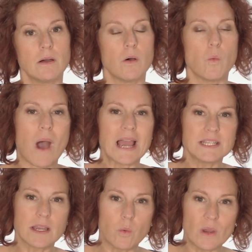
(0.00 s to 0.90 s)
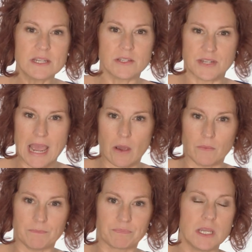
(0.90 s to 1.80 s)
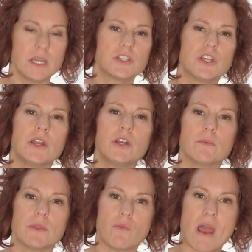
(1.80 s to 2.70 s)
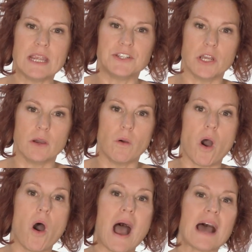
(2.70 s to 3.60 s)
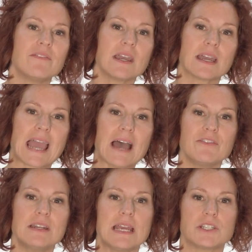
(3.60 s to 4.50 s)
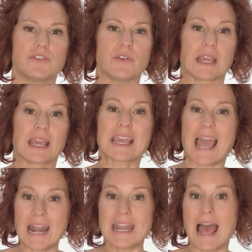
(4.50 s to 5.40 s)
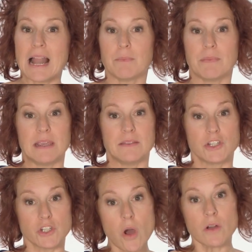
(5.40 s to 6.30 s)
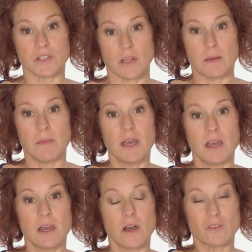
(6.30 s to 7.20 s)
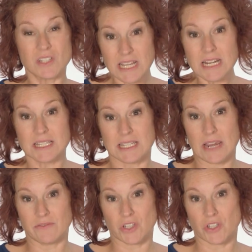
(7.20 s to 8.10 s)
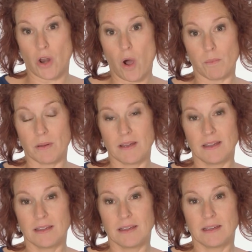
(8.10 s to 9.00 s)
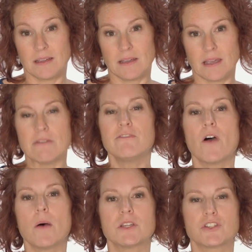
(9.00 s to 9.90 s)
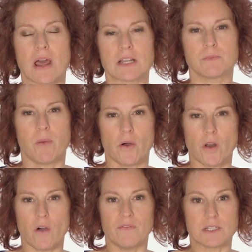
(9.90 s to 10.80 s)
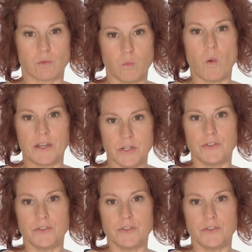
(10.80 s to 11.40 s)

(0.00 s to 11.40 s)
Winding a window down, turning up the radio, or having a caffeinated drink can help in the short term until it's safe to stop. Inform the transport office when you